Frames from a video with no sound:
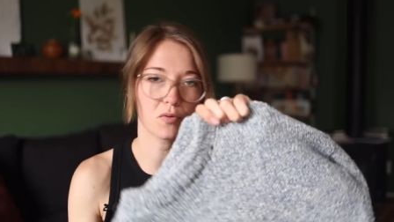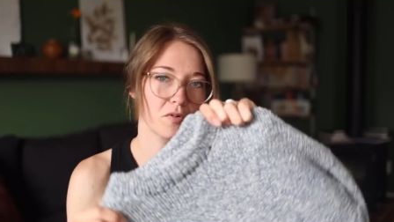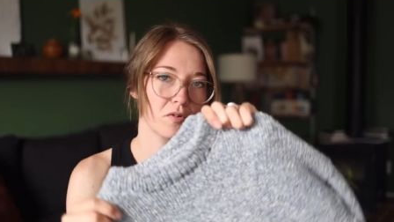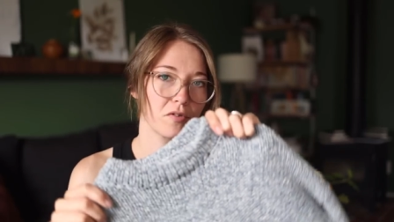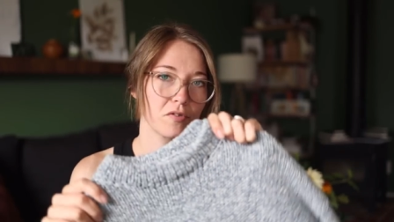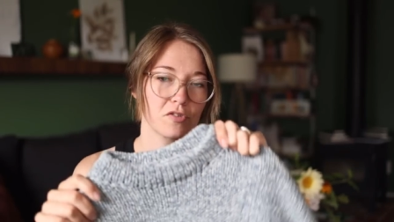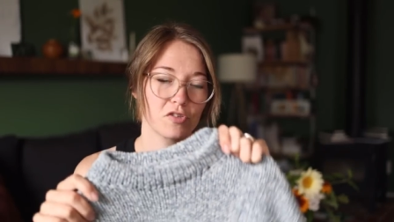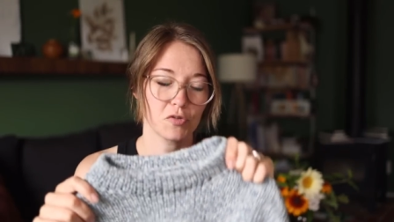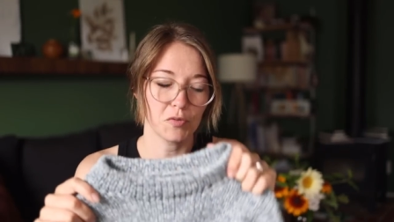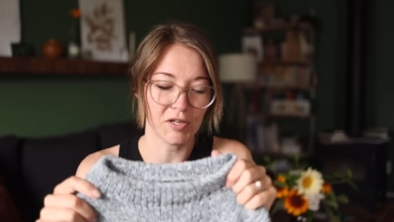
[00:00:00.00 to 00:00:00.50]

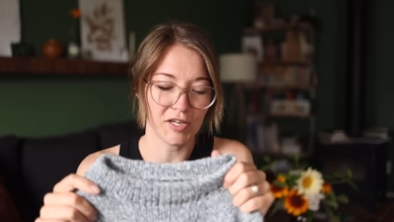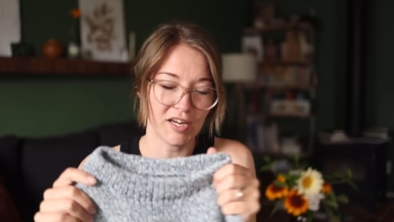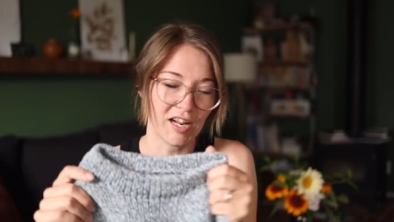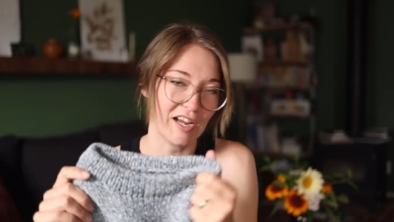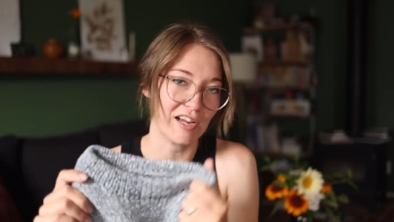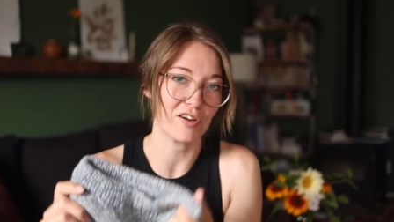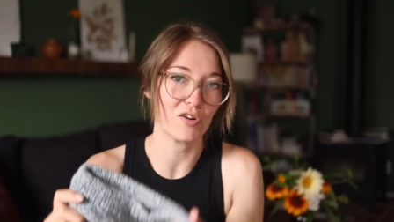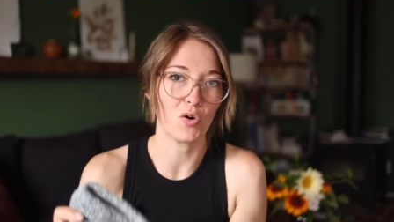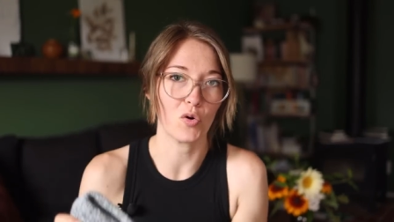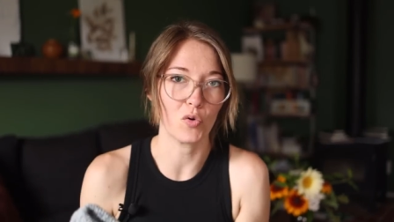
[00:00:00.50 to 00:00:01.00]
or doing an
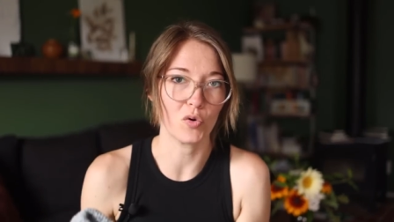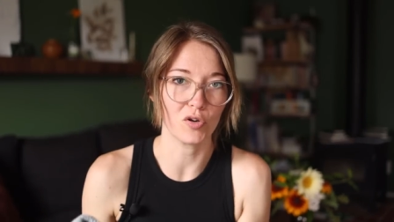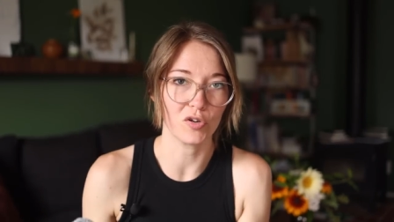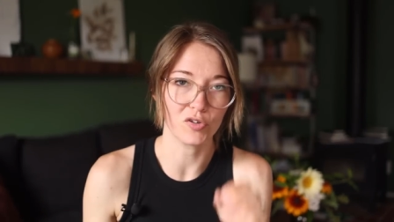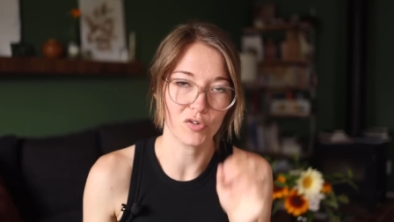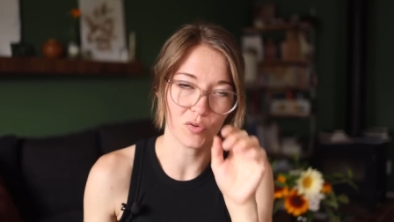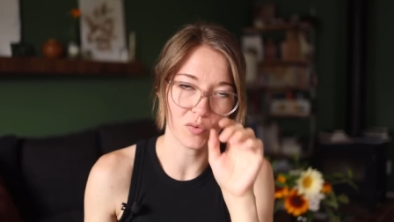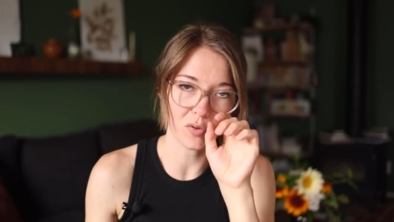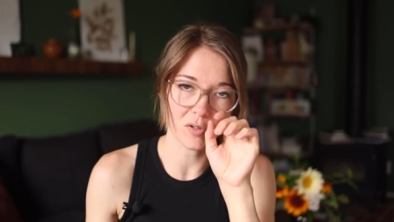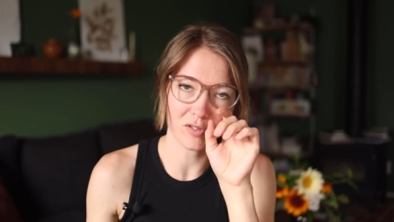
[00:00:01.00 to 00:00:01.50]
I
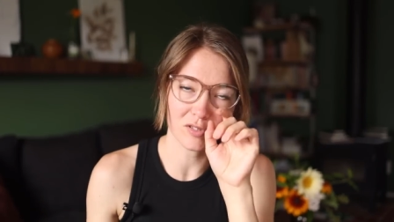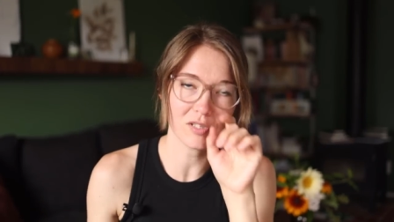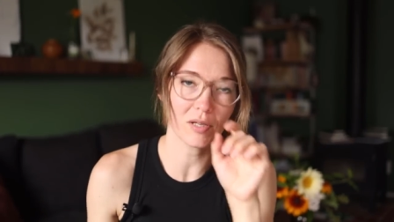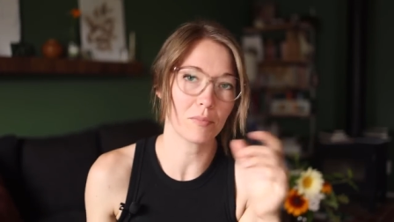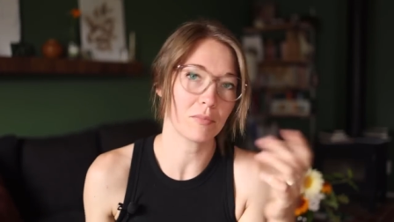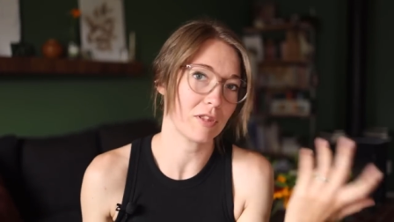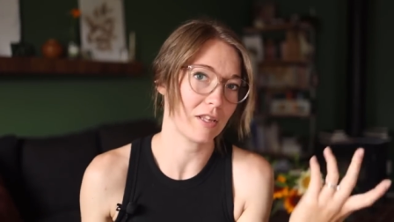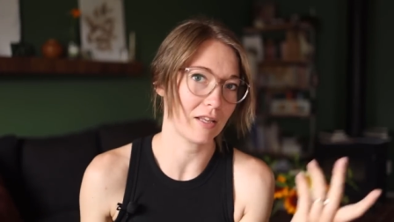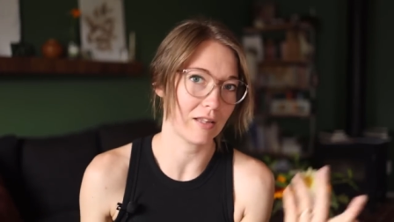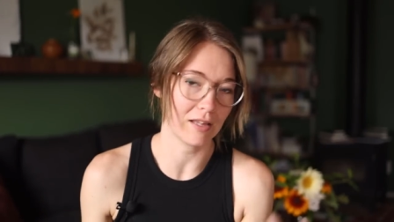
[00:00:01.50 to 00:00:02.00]
cord or
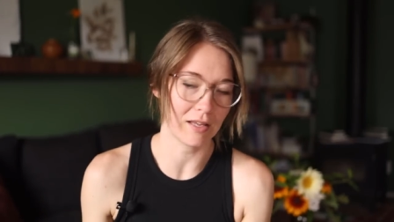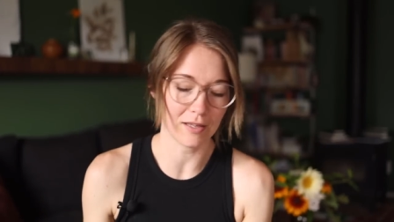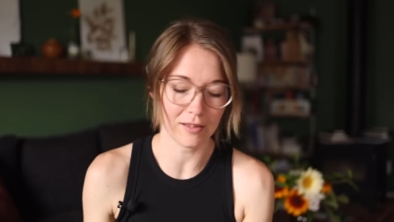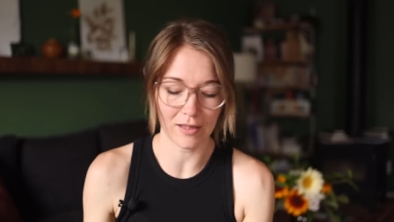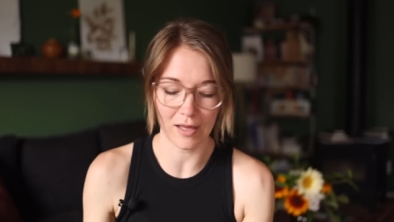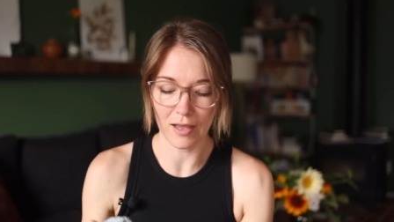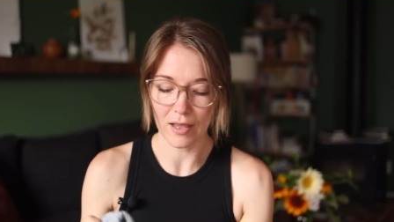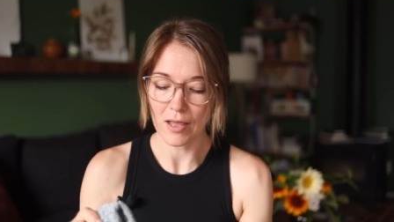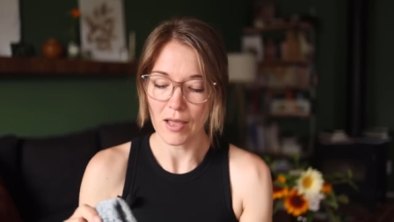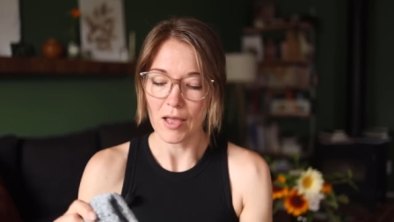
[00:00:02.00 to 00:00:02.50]
something like
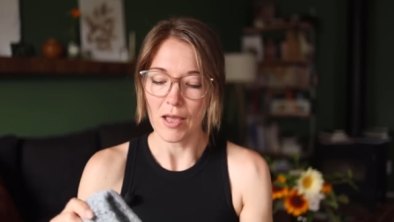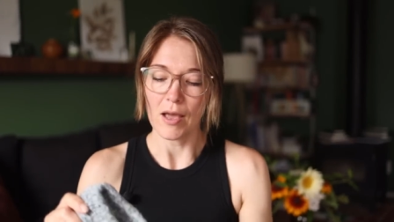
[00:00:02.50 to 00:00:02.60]
that.